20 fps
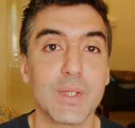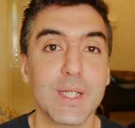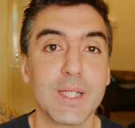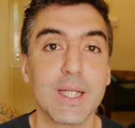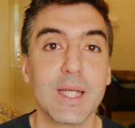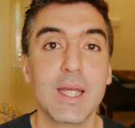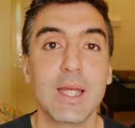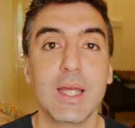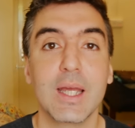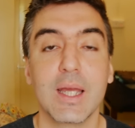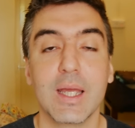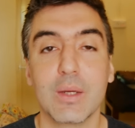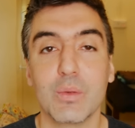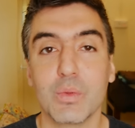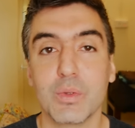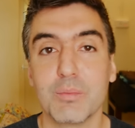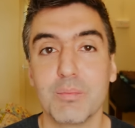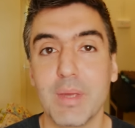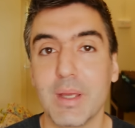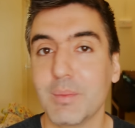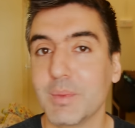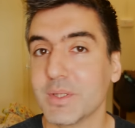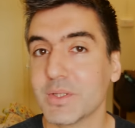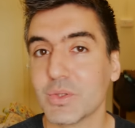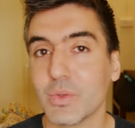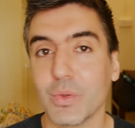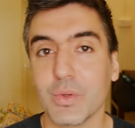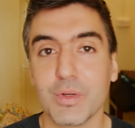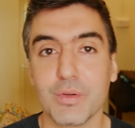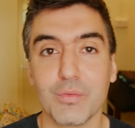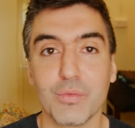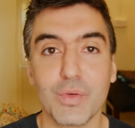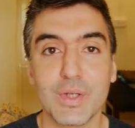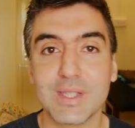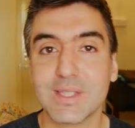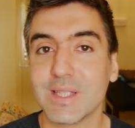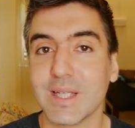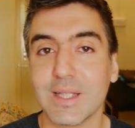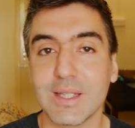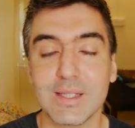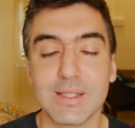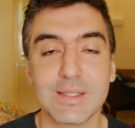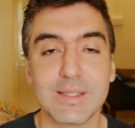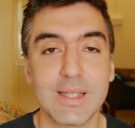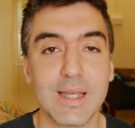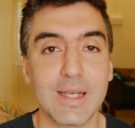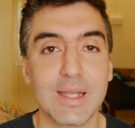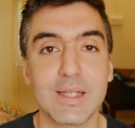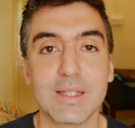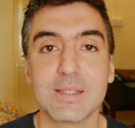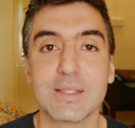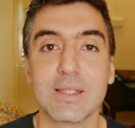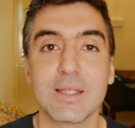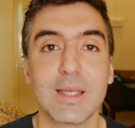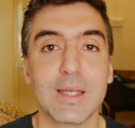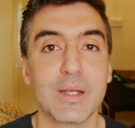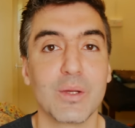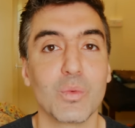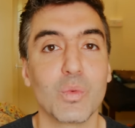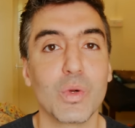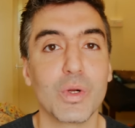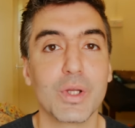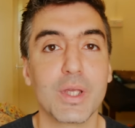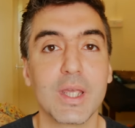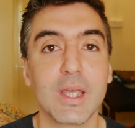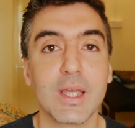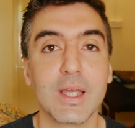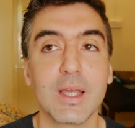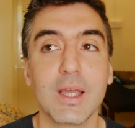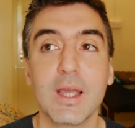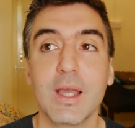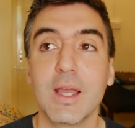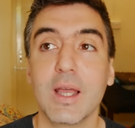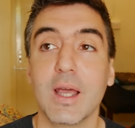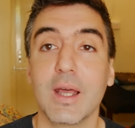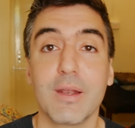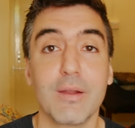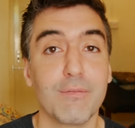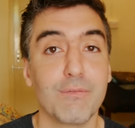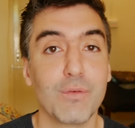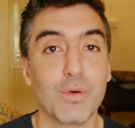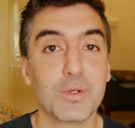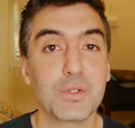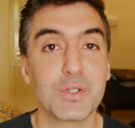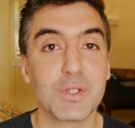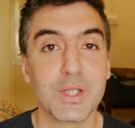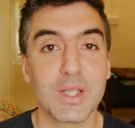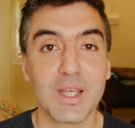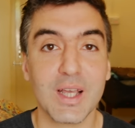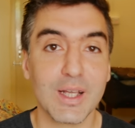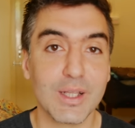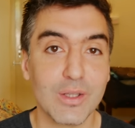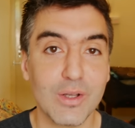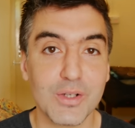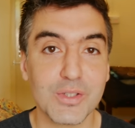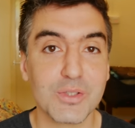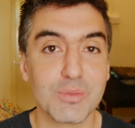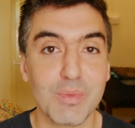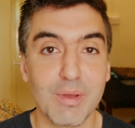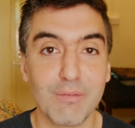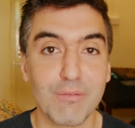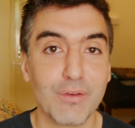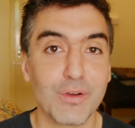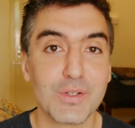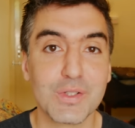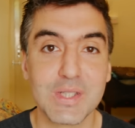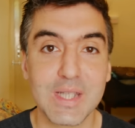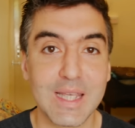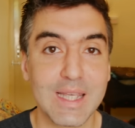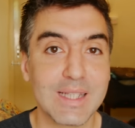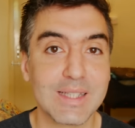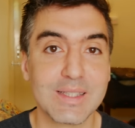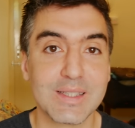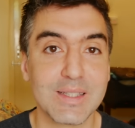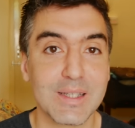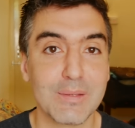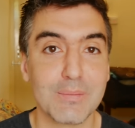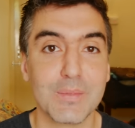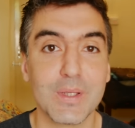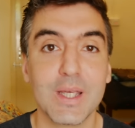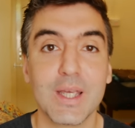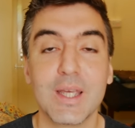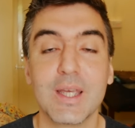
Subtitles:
it, it would maybe sort of reset the settings and get it working. And unfortunately, I lost my first eSIM